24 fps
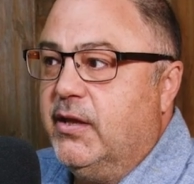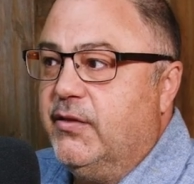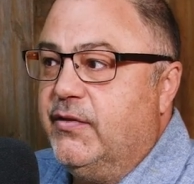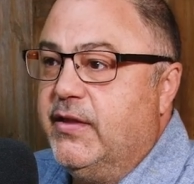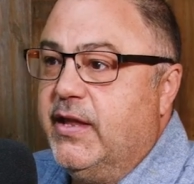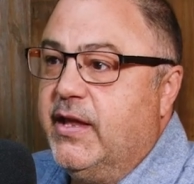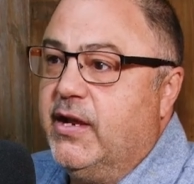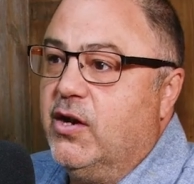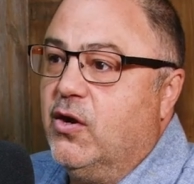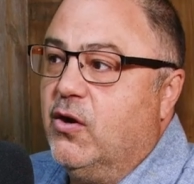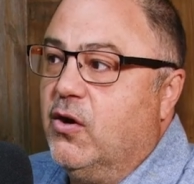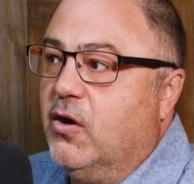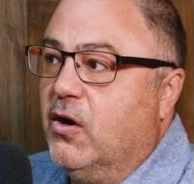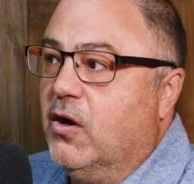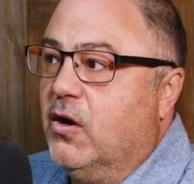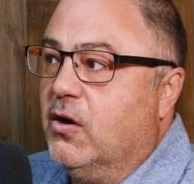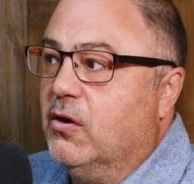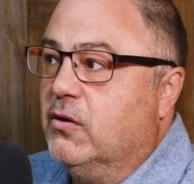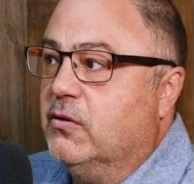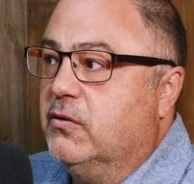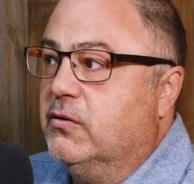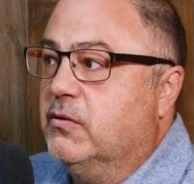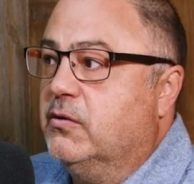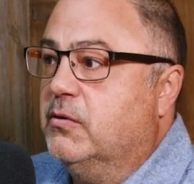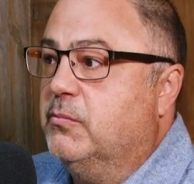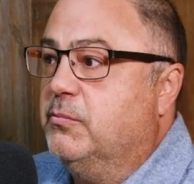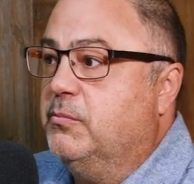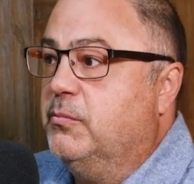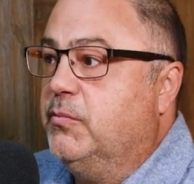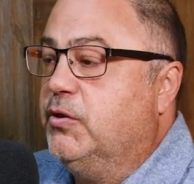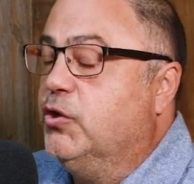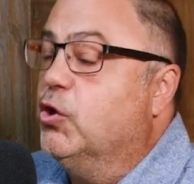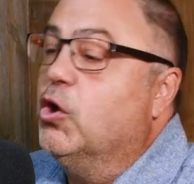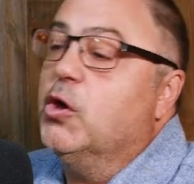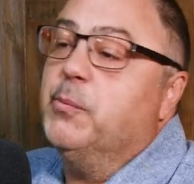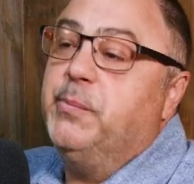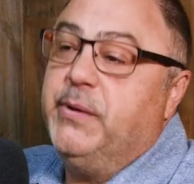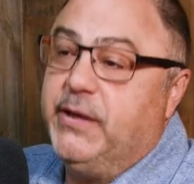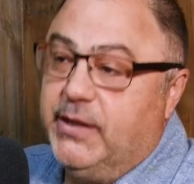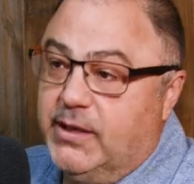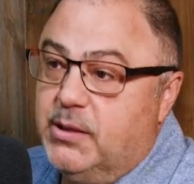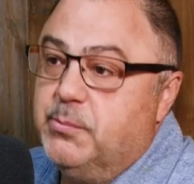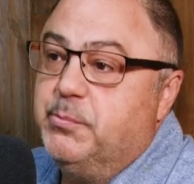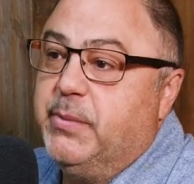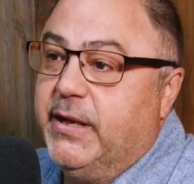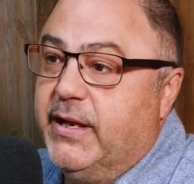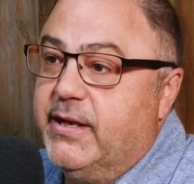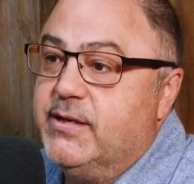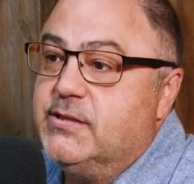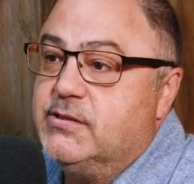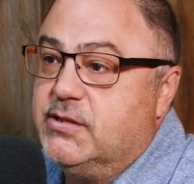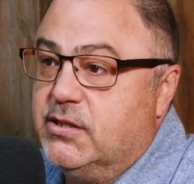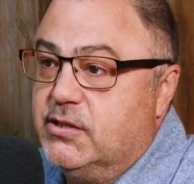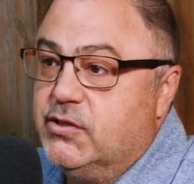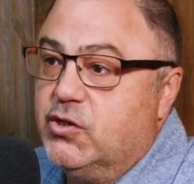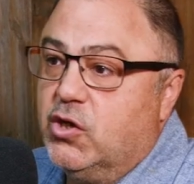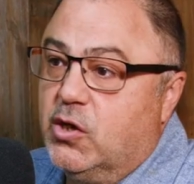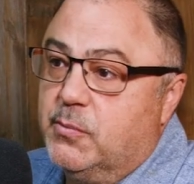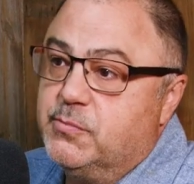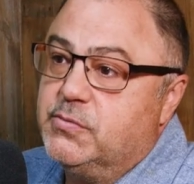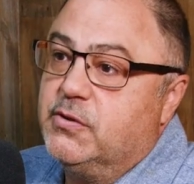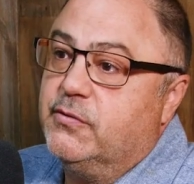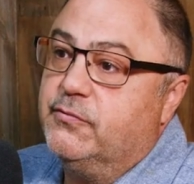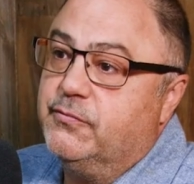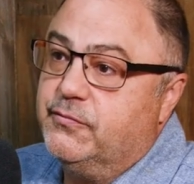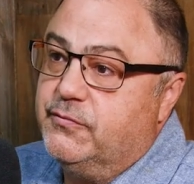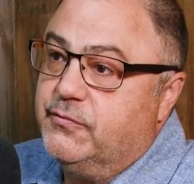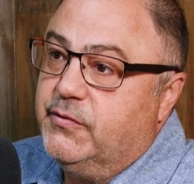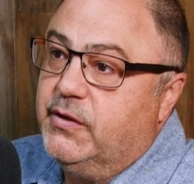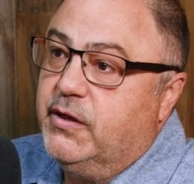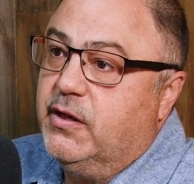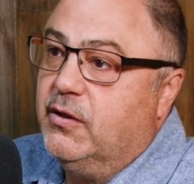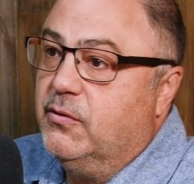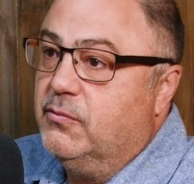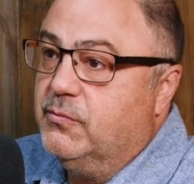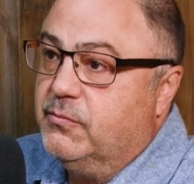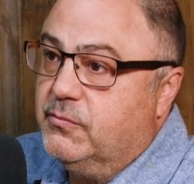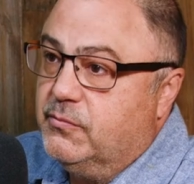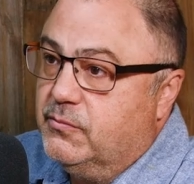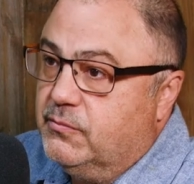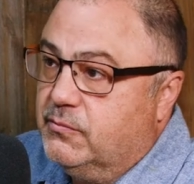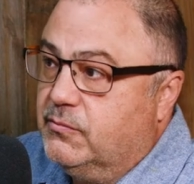that are European-based in terms of, you know,